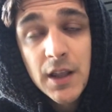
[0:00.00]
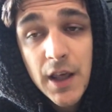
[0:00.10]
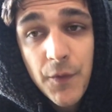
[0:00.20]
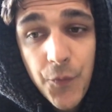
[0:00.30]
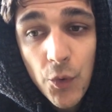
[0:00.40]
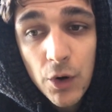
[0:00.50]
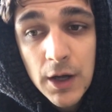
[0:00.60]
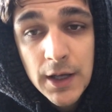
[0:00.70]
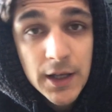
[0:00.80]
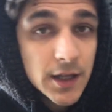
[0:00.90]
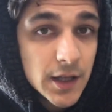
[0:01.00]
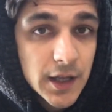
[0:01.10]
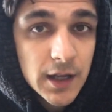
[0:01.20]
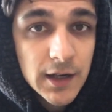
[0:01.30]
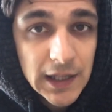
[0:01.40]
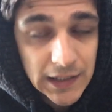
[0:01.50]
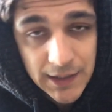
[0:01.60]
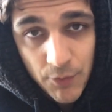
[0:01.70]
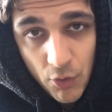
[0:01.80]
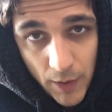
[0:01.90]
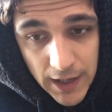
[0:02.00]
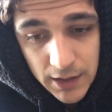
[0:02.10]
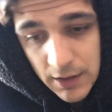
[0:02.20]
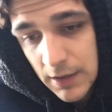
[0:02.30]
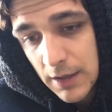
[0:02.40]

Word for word: Therefore, he can clean more weight